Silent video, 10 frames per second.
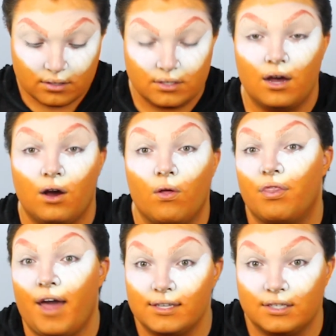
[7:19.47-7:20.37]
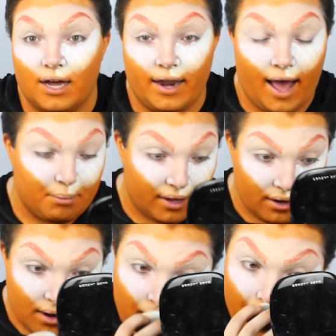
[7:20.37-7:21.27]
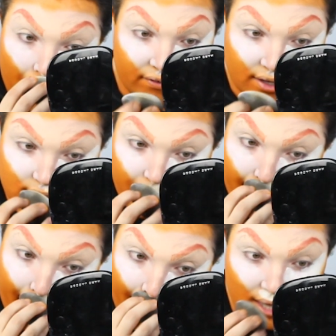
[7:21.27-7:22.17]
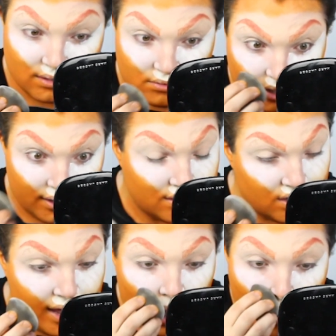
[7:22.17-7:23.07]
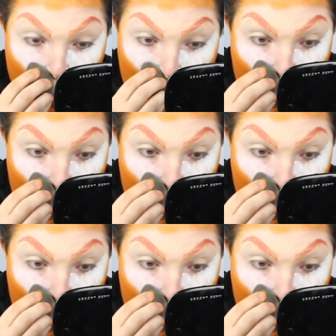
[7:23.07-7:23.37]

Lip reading: So that did not happen, obviously, as I'm starting this now.